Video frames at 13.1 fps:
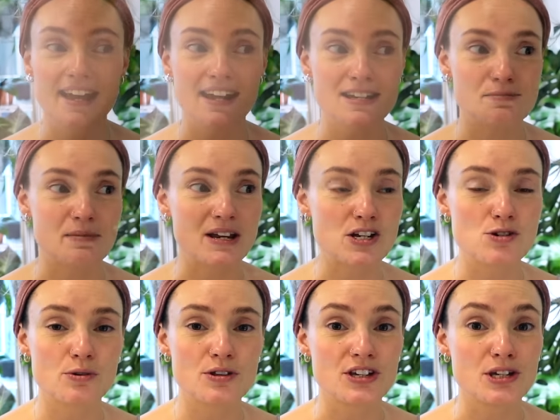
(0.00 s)
and make
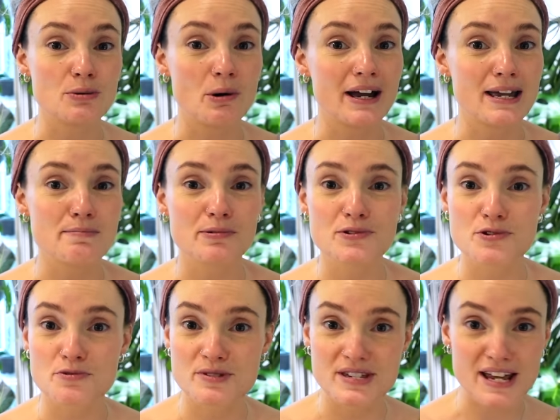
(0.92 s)
sure that you are able
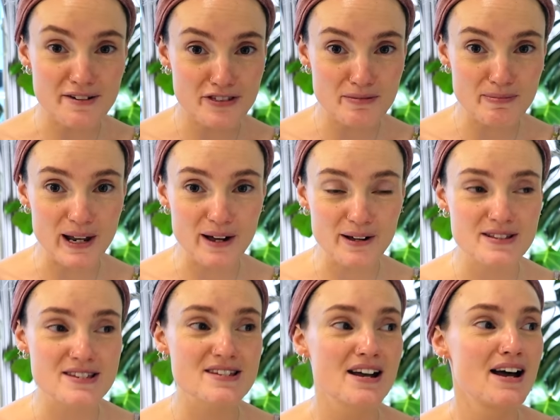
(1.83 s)
to save the
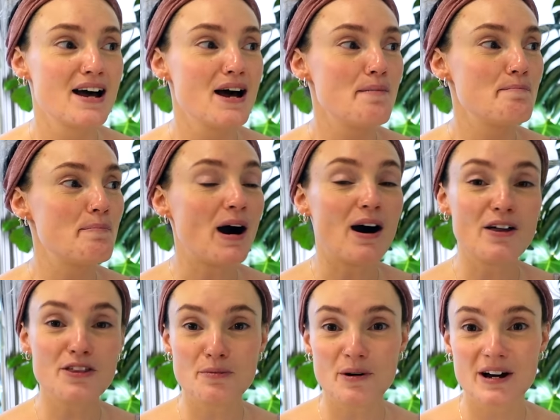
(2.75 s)
plant. But
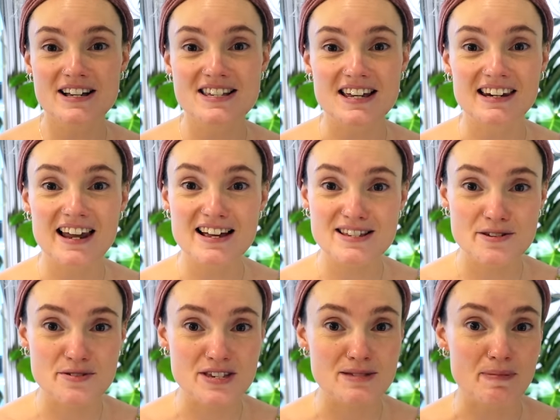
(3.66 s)
otherwise, unless
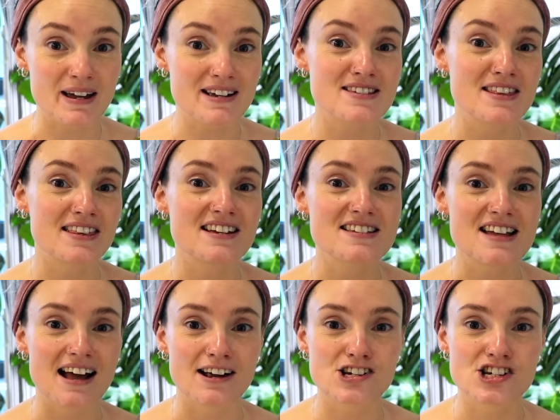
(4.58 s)
you suspect something is
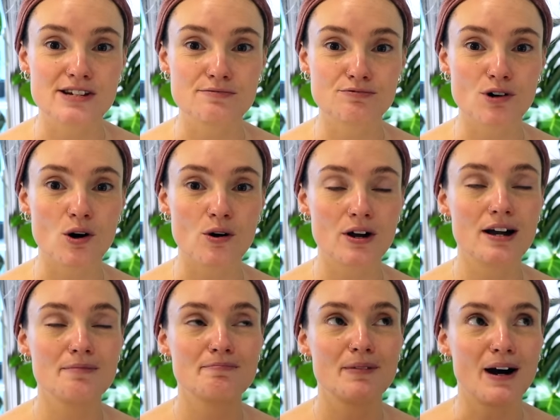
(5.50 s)
actually wrong,
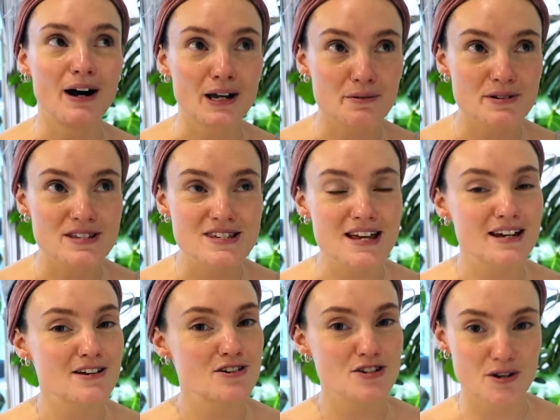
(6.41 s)
I would
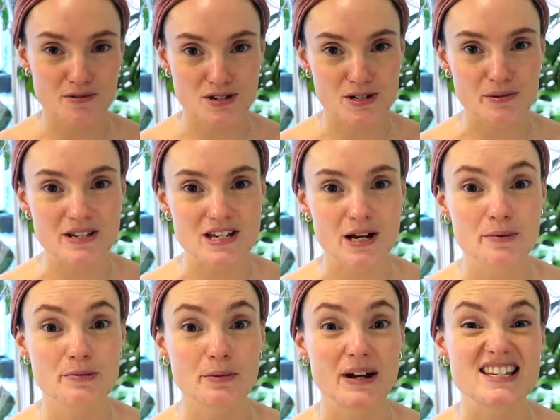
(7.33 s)
say don't do it. I
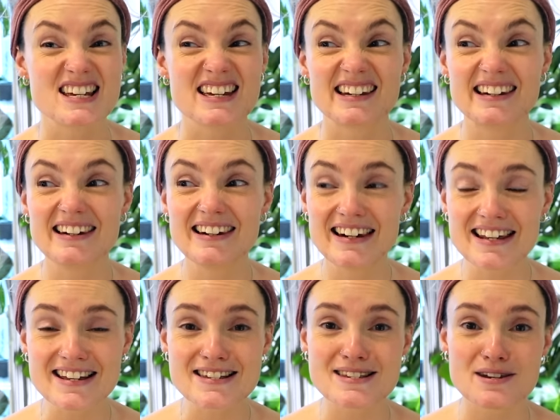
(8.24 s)
would wait at
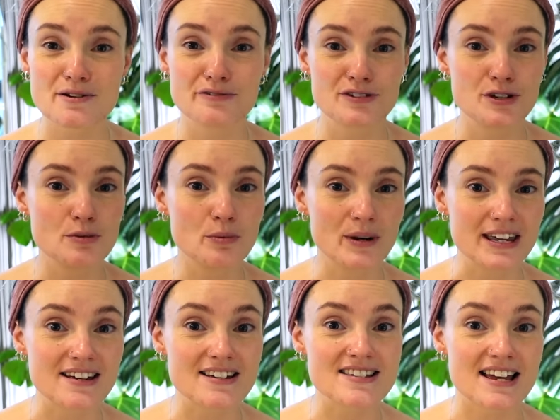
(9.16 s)
least a few
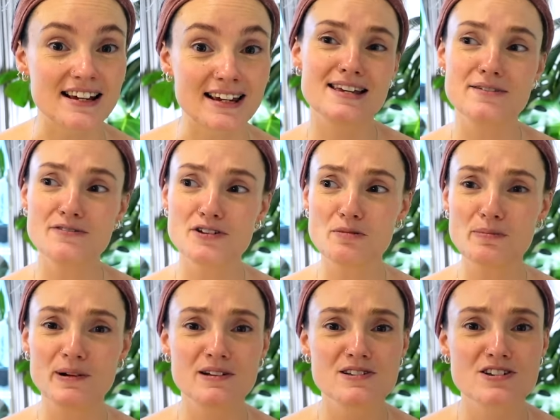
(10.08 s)
weeks and give your
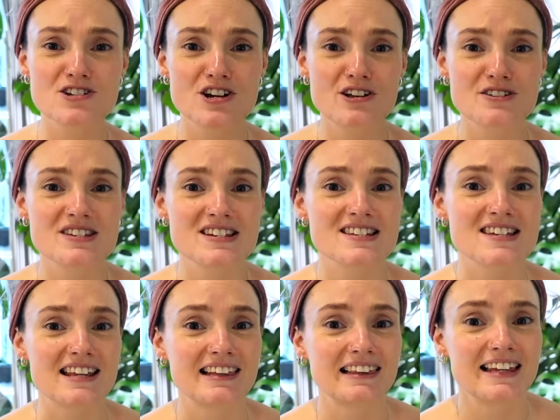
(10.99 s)
plant a chance to
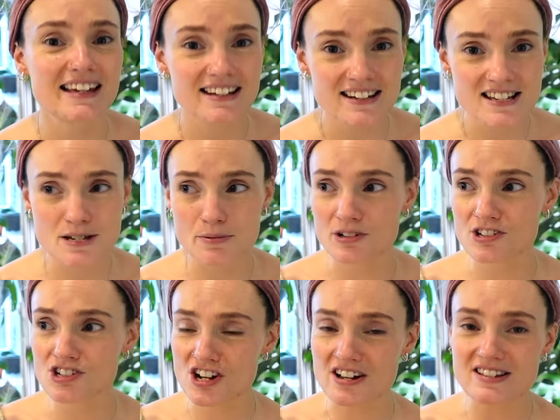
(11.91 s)
settle in, to
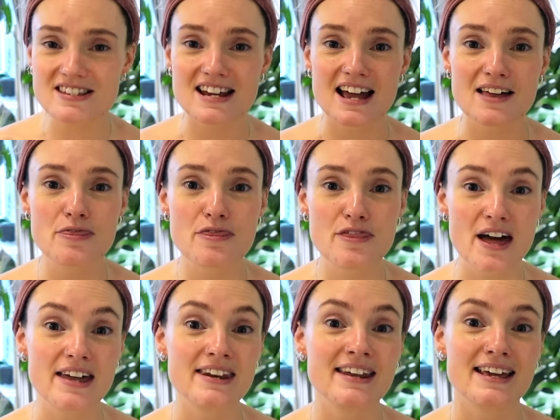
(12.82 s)
adjust, and
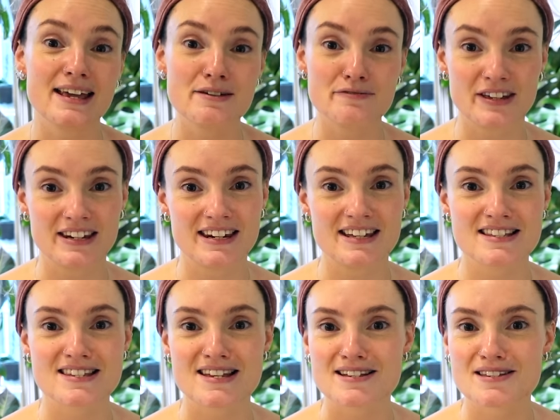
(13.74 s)
then if it
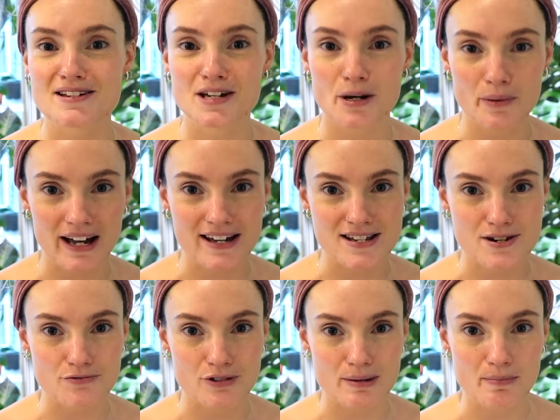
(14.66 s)
needs it, go ahead
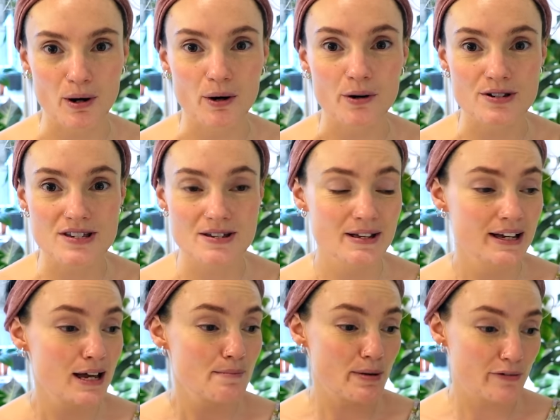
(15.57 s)
and repot.
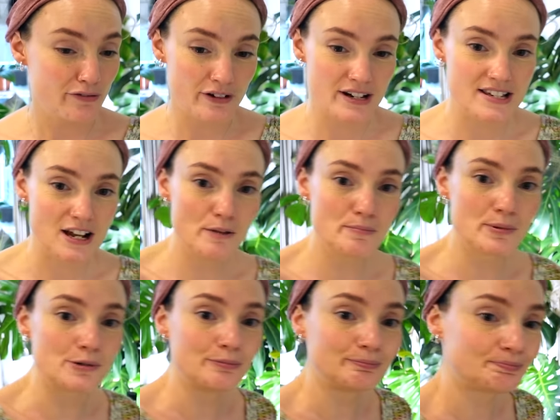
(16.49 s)
But for
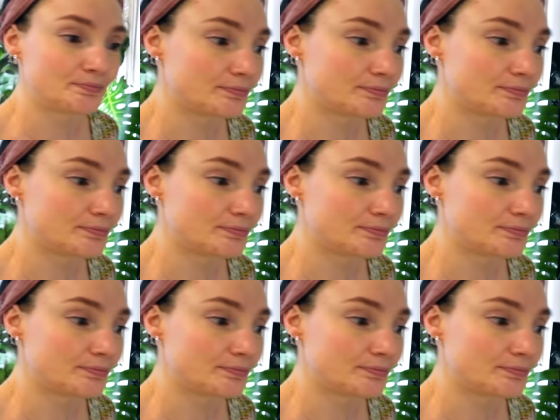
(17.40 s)
example,